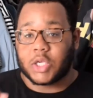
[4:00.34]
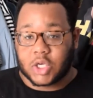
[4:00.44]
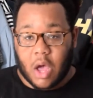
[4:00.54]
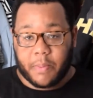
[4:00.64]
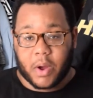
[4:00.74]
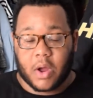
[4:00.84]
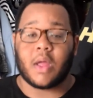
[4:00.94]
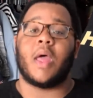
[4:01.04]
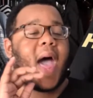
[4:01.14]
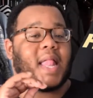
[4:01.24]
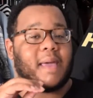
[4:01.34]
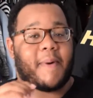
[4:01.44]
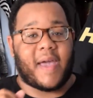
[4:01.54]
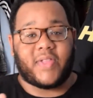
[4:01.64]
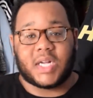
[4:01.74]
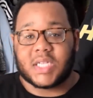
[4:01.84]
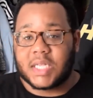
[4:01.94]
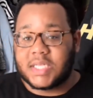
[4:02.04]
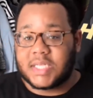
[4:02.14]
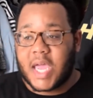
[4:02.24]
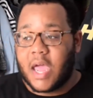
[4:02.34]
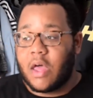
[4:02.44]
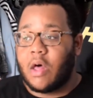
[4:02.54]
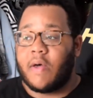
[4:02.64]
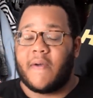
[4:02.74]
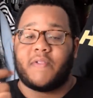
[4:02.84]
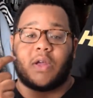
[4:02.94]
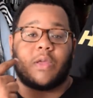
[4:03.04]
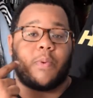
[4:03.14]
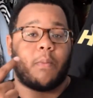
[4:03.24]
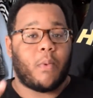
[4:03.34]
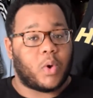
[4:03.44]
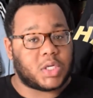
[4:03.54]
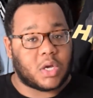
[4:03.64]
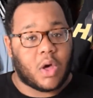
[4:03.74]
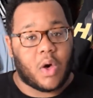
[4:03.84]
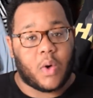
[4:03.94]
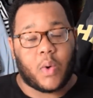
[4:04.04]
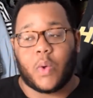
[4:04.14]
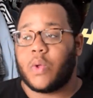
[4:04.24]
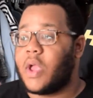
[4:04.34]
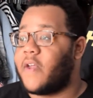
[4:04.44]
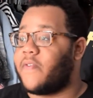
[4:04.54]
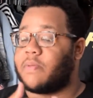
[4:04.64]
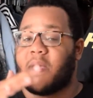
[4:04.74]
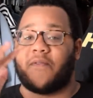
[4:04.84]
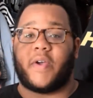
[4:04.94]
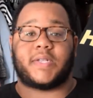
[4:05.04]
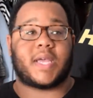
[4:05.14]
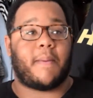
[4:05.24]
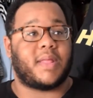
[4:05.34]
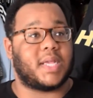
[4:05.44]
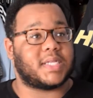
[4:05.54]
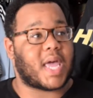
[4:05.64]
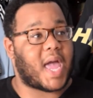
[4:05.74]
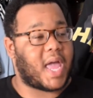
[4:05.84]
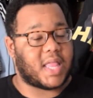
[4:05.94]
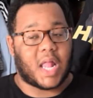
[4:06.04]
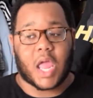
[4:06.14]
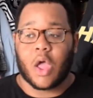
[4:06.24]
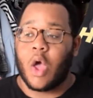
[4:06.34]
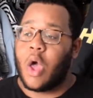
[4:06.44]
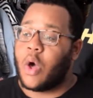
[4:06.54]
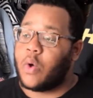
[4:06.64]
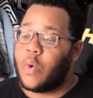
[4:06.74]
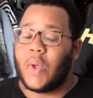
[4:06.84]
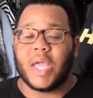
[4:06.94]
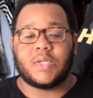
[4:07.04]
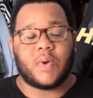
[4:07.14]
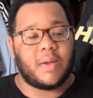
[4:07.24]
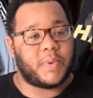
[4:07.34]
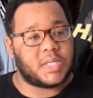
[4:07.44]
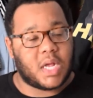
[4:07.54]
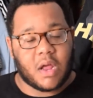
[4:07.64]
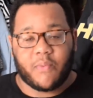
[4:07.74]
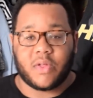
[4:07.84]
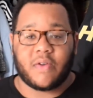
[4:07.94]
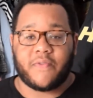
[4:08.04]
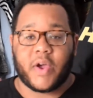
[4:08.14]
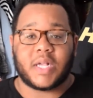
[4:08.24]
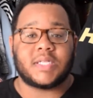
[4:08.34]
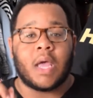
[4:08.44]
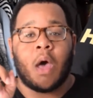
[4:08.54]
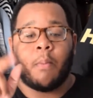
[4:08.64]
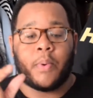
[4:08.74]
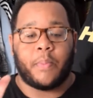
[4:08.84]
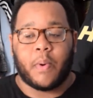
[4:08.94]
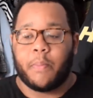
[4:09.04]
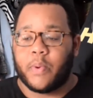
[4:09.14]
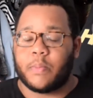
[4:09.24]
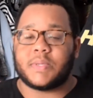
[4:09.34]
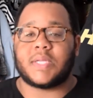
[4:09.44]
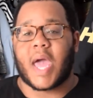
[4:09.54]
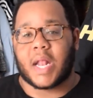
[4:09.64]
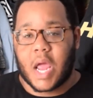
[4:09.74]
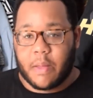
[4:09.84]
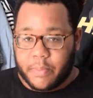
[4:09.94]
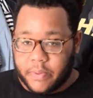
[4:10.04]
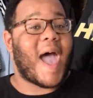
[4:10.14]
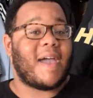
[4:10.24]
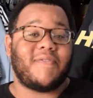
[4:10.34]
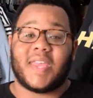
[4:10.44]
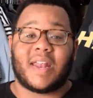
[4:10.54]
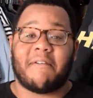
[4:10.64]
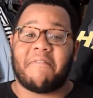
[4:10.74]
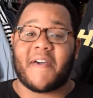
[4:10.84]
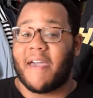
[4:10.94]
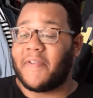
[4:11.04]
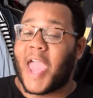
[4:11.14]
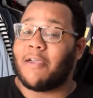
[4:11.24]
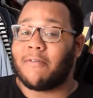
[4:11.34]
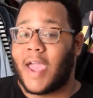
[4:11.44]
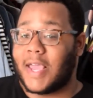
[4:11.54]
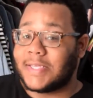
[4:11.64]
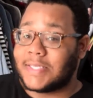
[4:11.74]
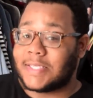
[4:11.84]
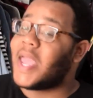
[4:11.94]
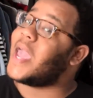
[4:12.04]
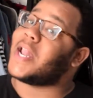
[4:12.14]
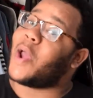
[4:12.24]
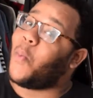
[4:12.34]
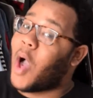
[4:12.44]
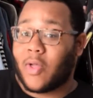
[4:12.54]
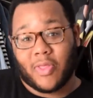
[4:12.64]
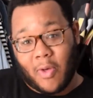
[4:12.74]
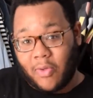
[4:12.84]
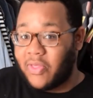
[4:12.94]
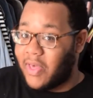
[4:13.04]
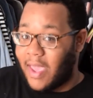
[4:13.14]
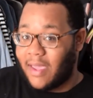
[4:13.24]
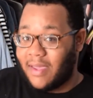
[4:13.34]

shopper. I like buying things on sale, if there's a promotion code, if it's my first time on the site and they're like, ooh, get 20% off with your first, boom, boom, boom, sign up. I did a 5K race and I walked the whole thing.